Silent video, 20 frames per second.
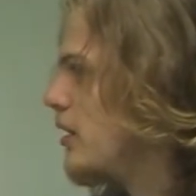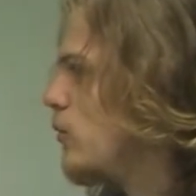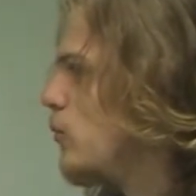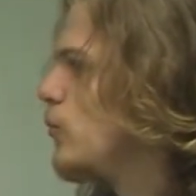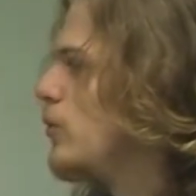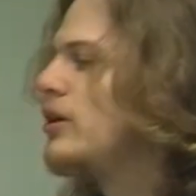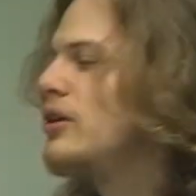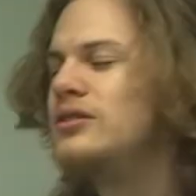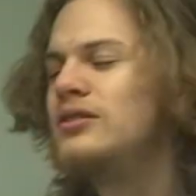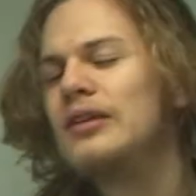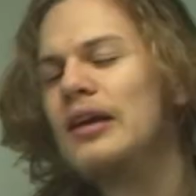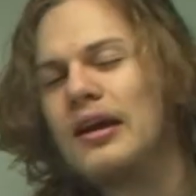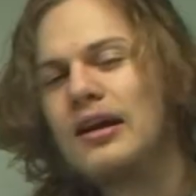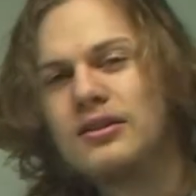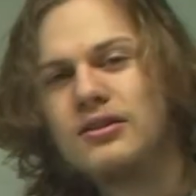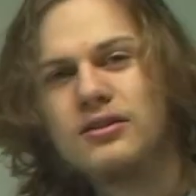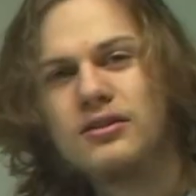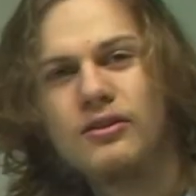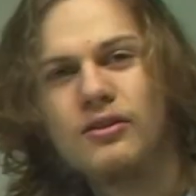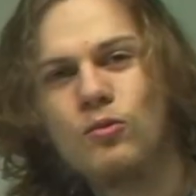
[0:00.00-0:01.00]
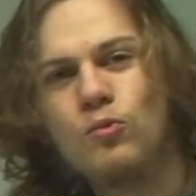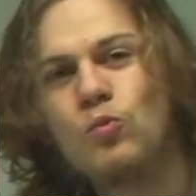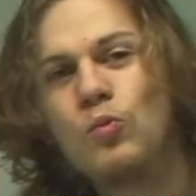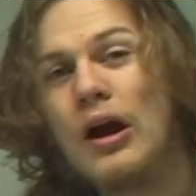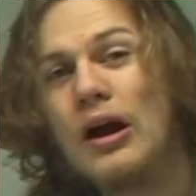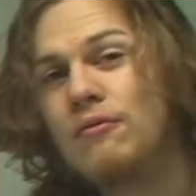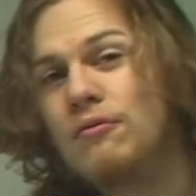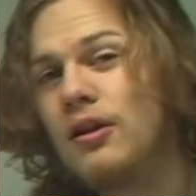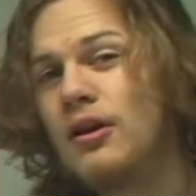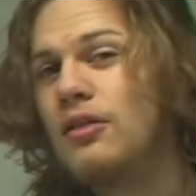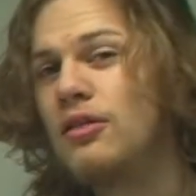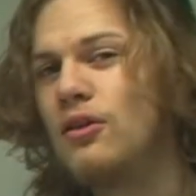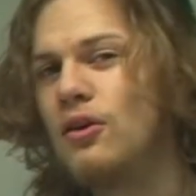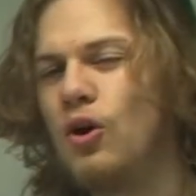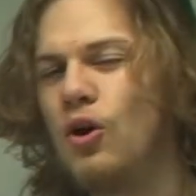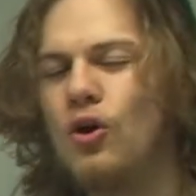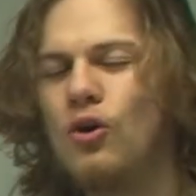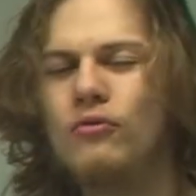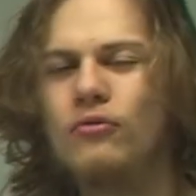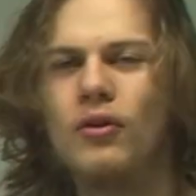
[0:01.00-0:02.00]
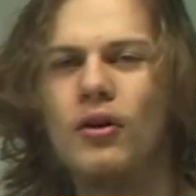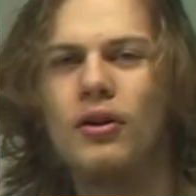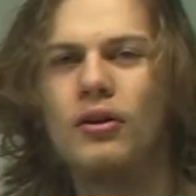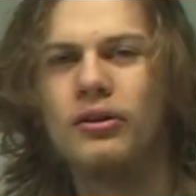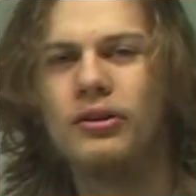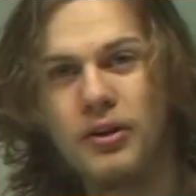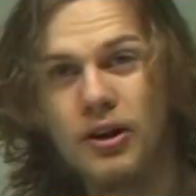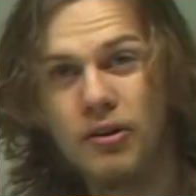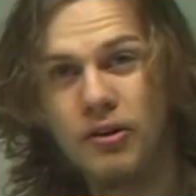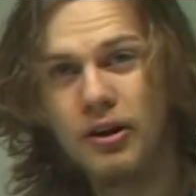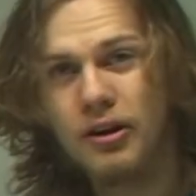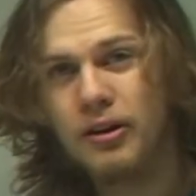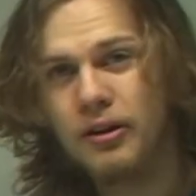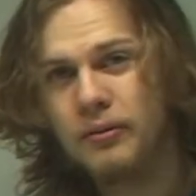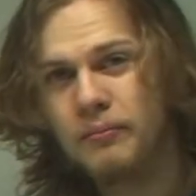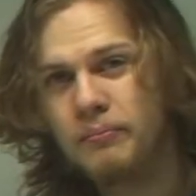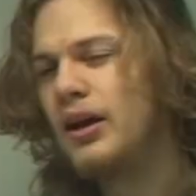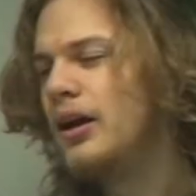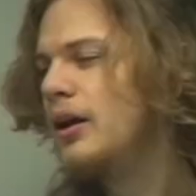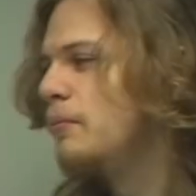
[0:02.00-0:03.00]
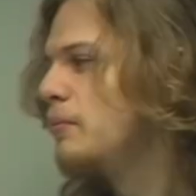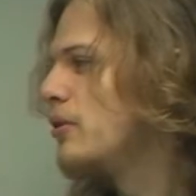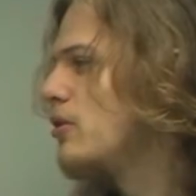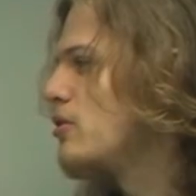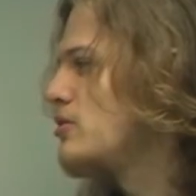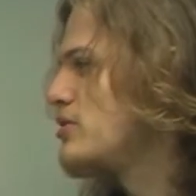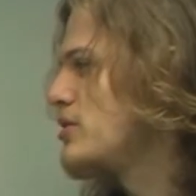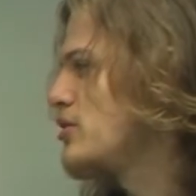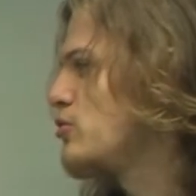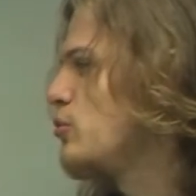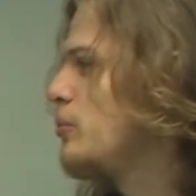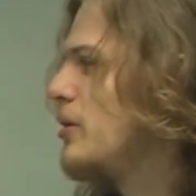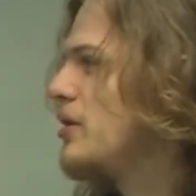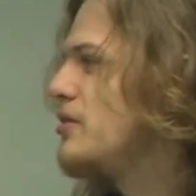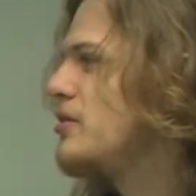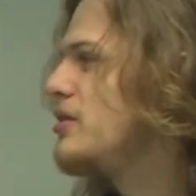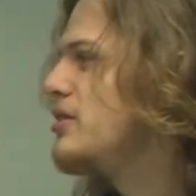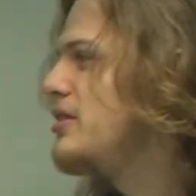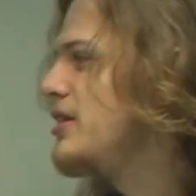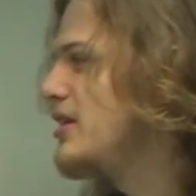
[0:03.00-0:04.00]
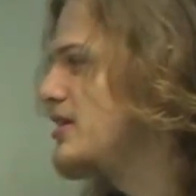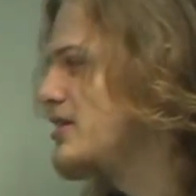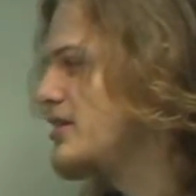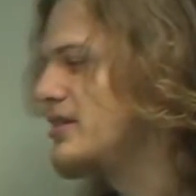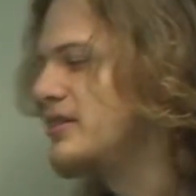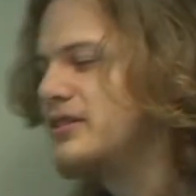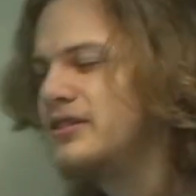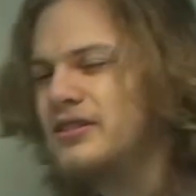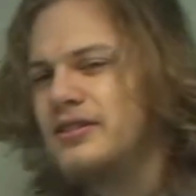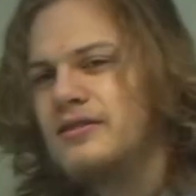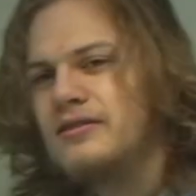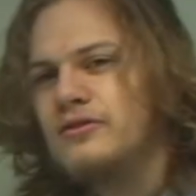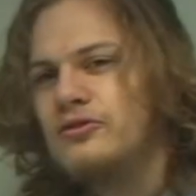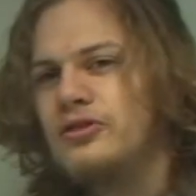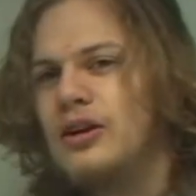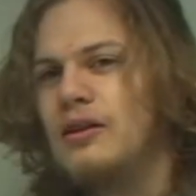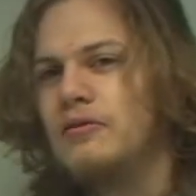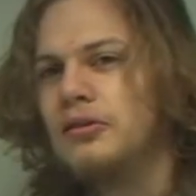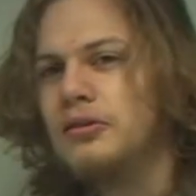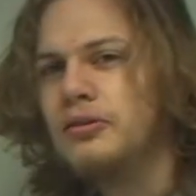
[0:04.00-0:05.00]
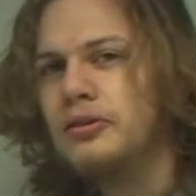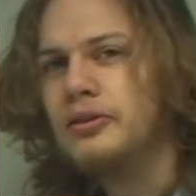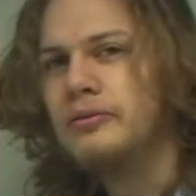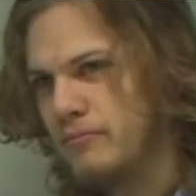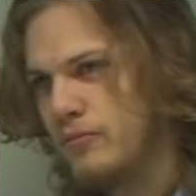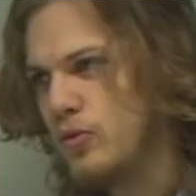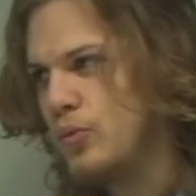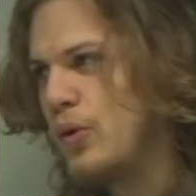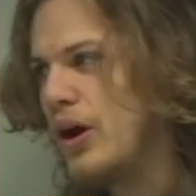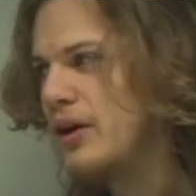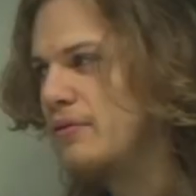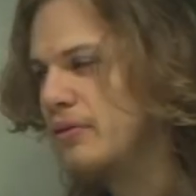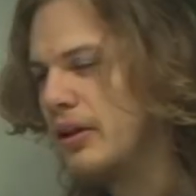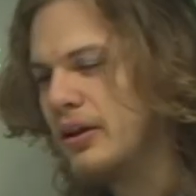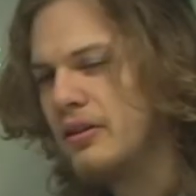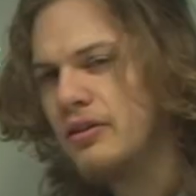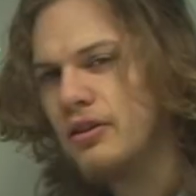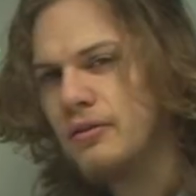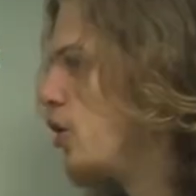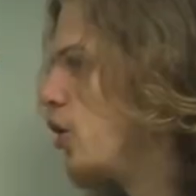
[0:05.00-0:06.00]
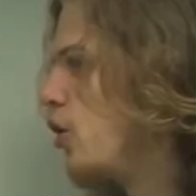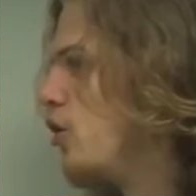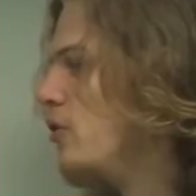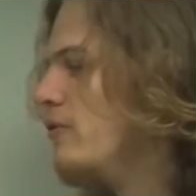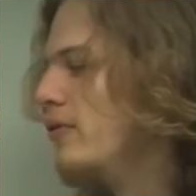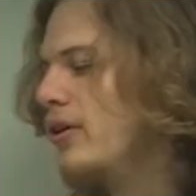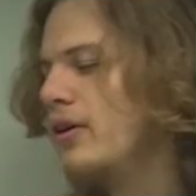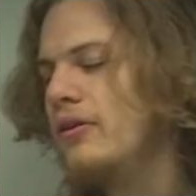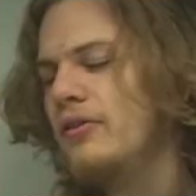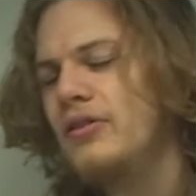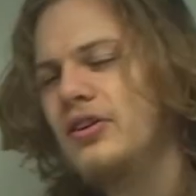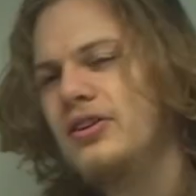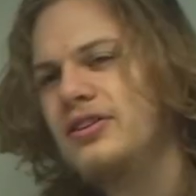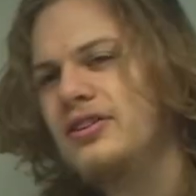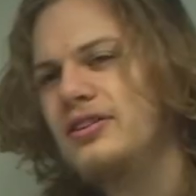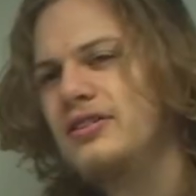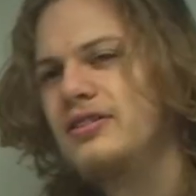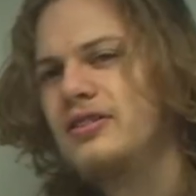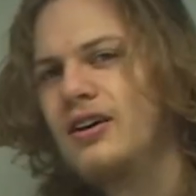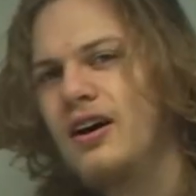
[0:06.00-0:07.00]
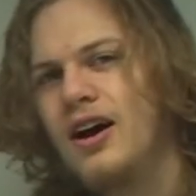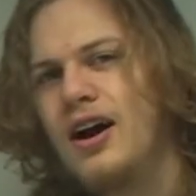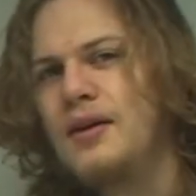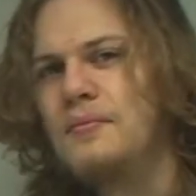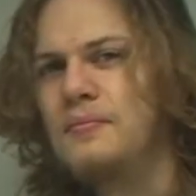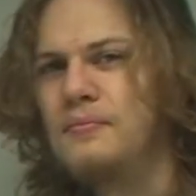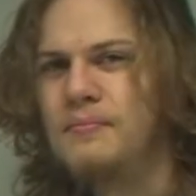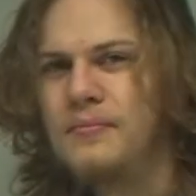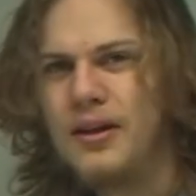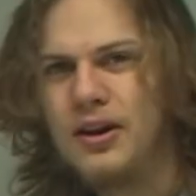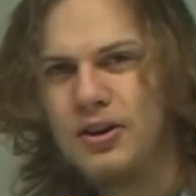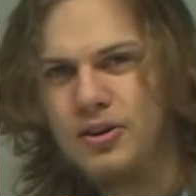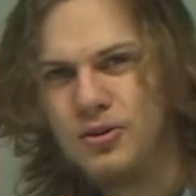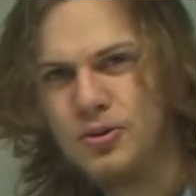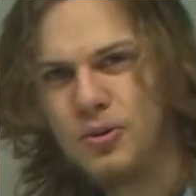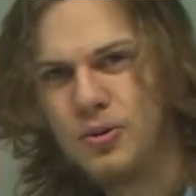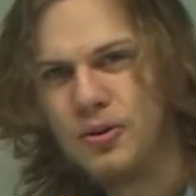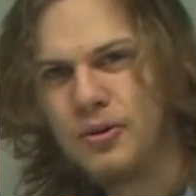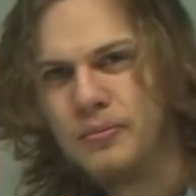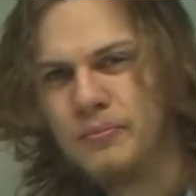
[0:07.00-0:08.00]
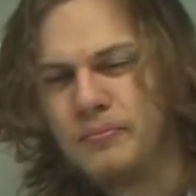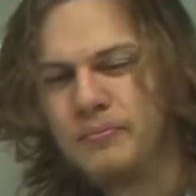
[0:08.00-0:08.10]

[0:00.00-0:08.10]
We can say it's wavelength over period, because this will be the distance traveled, the wavelength, over the time that it took,